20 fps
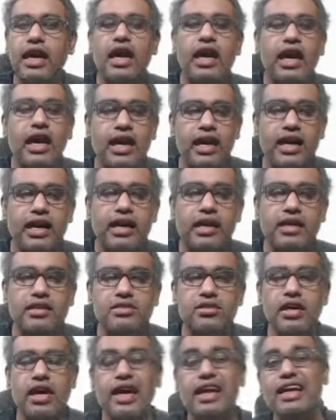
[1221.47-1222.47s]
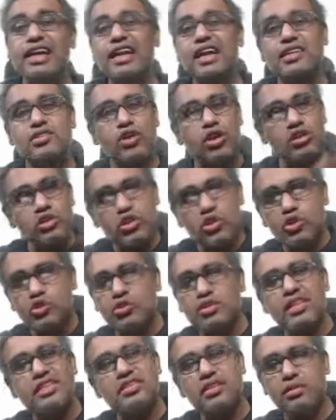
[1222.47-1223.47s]
R and A. So ultra is also
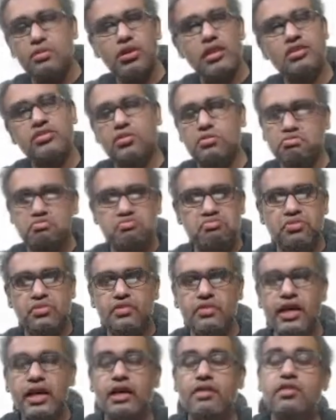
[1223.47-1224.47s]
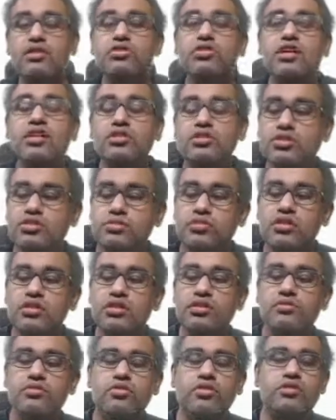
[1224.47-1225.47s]
used as a mnemonic. So anyways, you can use more
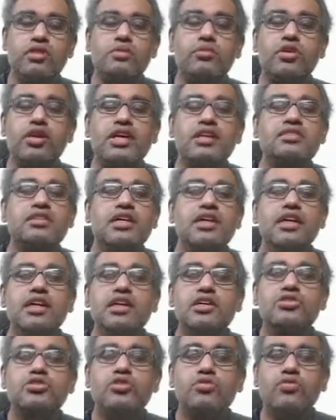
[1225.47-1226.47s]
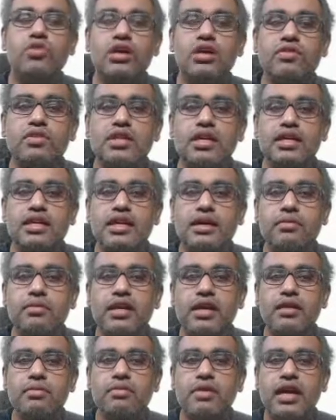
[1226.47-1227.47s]
mnemonics. So what were the
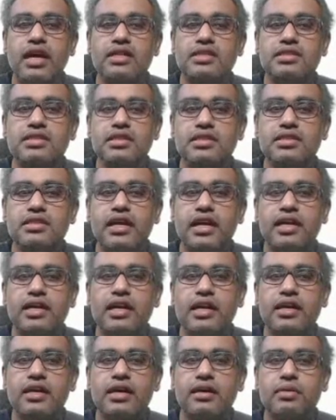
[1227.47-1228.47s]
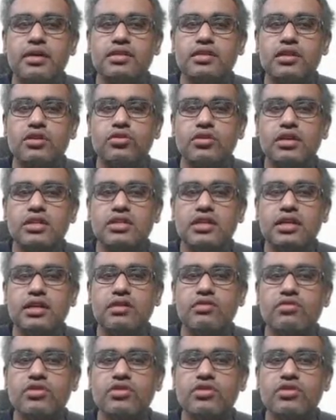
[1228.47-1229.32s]
terminal branches that can come as a question?